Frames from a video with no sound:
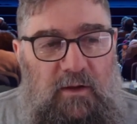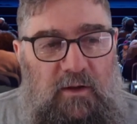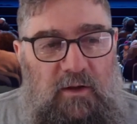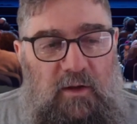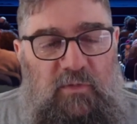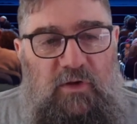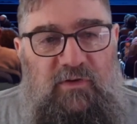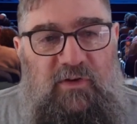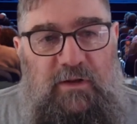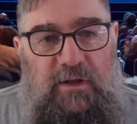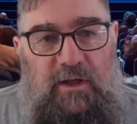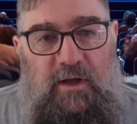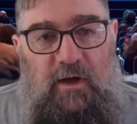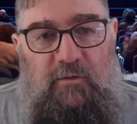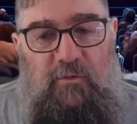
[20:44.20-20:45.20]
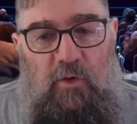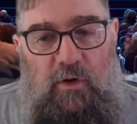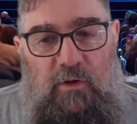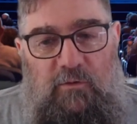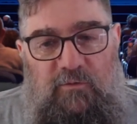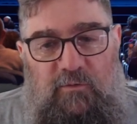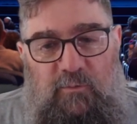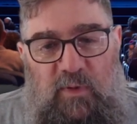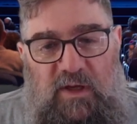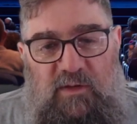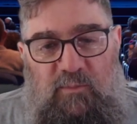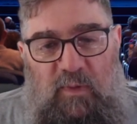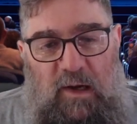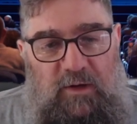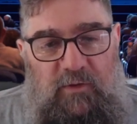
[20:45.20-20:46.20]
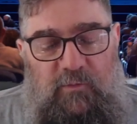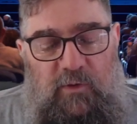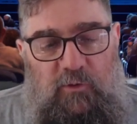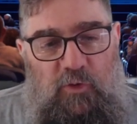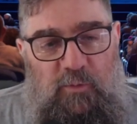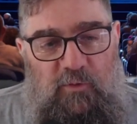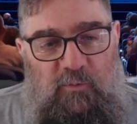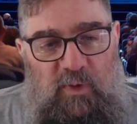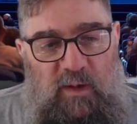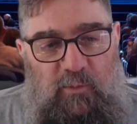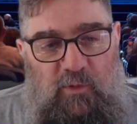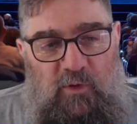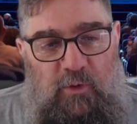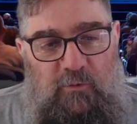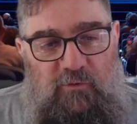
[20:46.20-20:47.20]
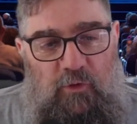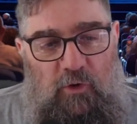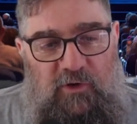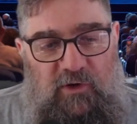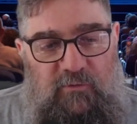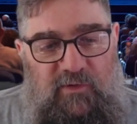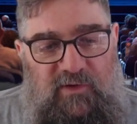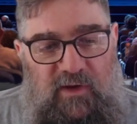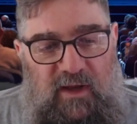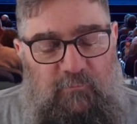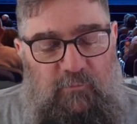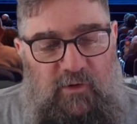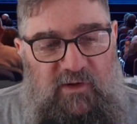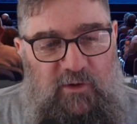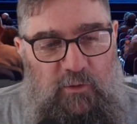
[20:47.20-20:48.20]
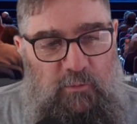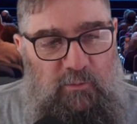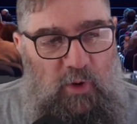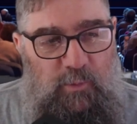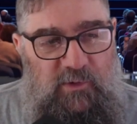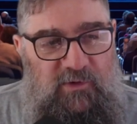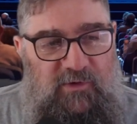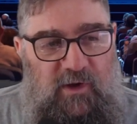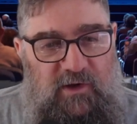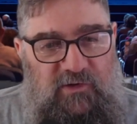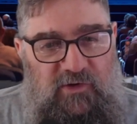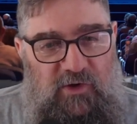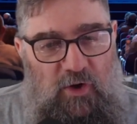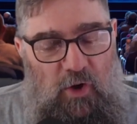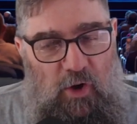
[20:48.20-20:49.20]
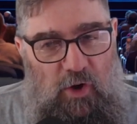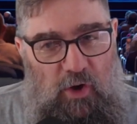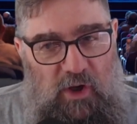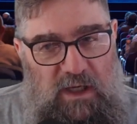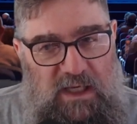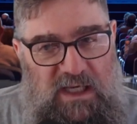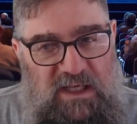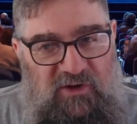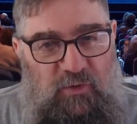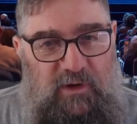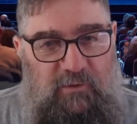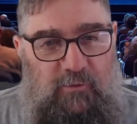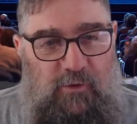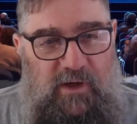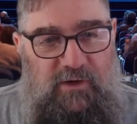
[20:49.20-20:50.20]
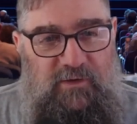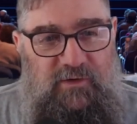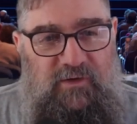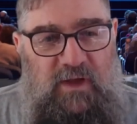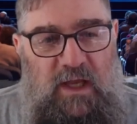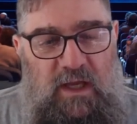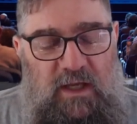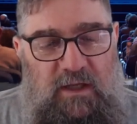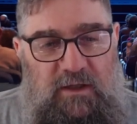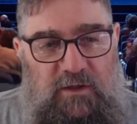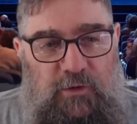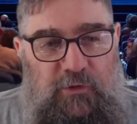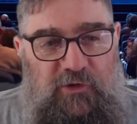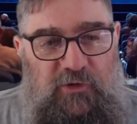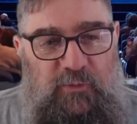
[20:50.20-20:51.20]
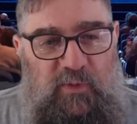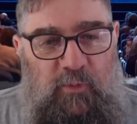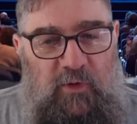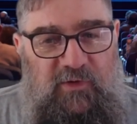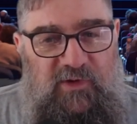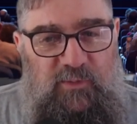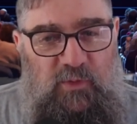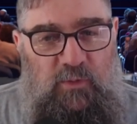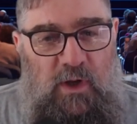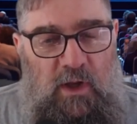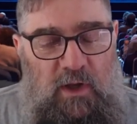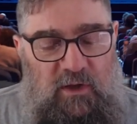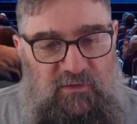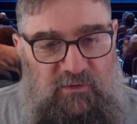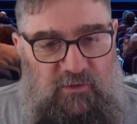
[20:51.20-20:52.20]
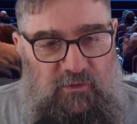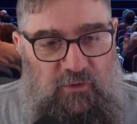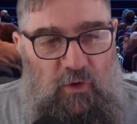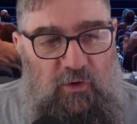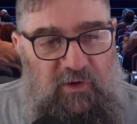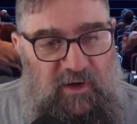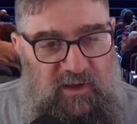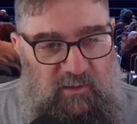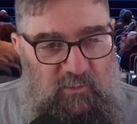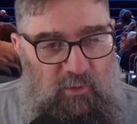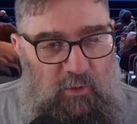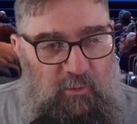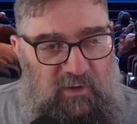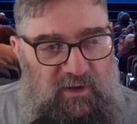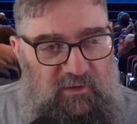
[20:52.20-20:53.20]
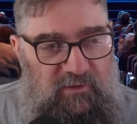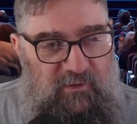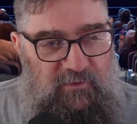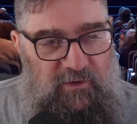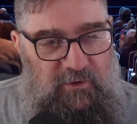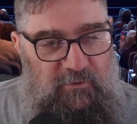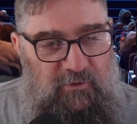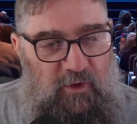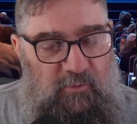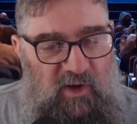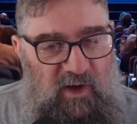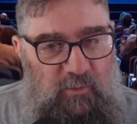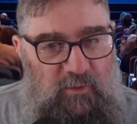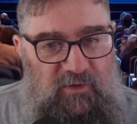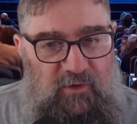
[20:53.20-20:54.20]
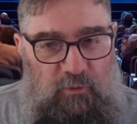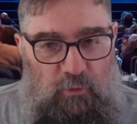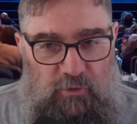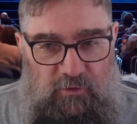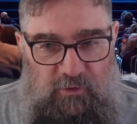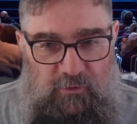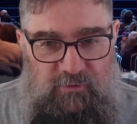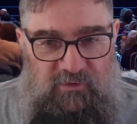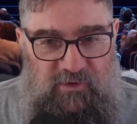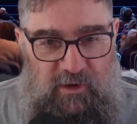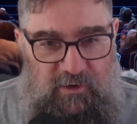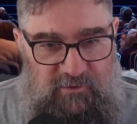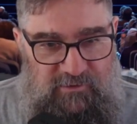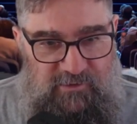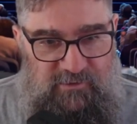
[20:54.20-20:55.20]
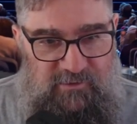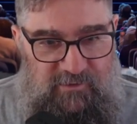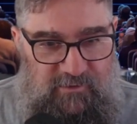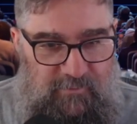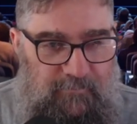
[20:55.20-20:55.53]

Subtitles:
Amusingly enough, I've been part of a group of people who have tried to visit every single Melbourne station in 24 hours. It used to be possible, it's not anymore because of the new timetables and all the new stations.